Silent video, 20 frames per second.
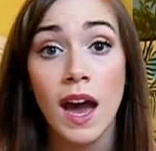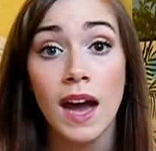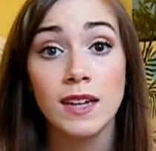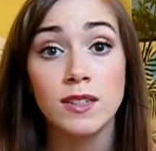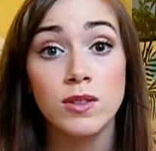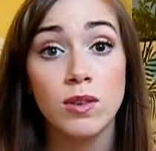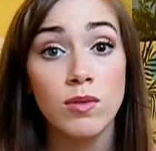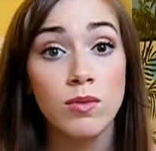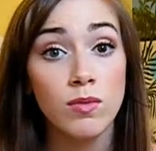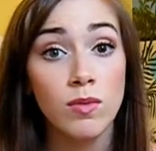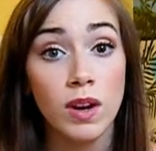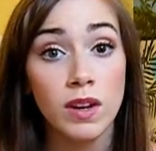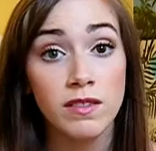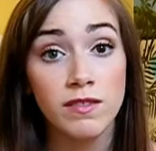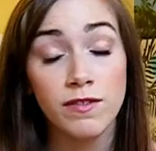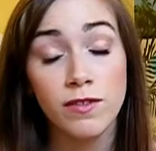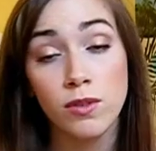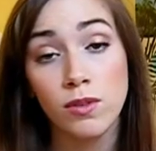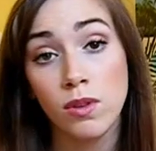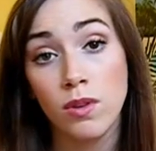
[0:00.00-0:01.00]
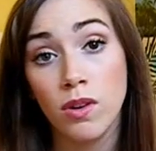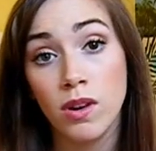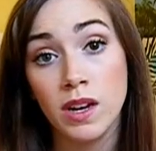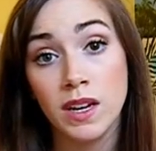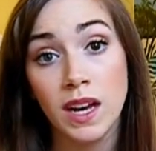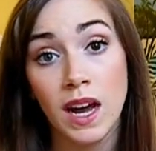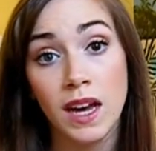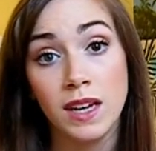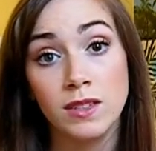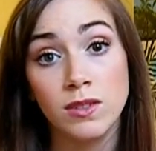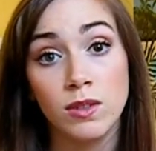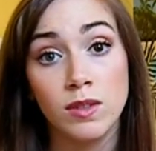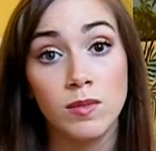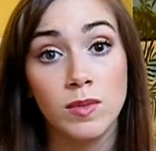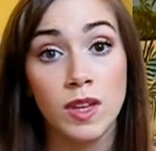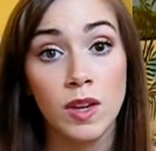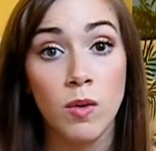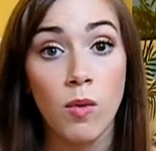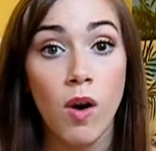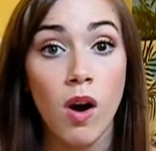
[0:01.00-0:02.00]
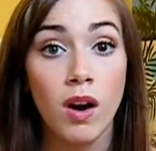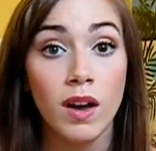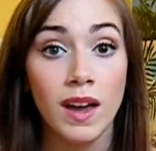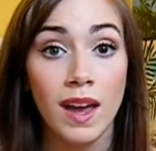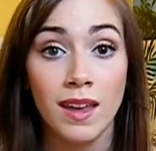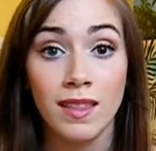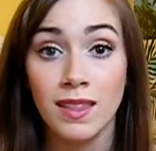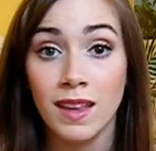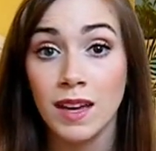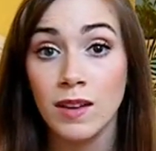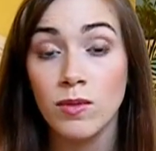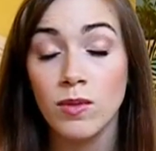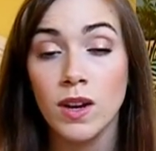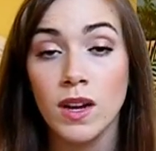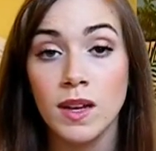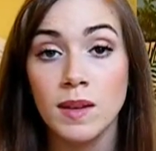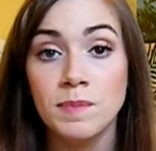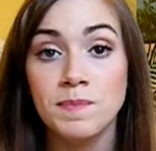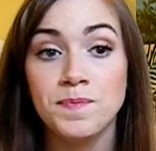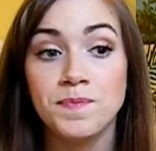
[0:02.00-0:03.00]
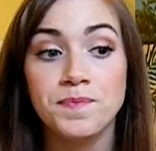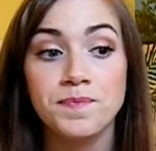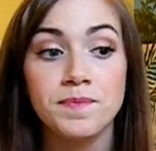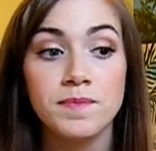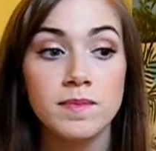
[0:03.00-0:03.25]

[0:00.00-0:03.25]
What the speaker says: I don't run full on. I normally walk and then run,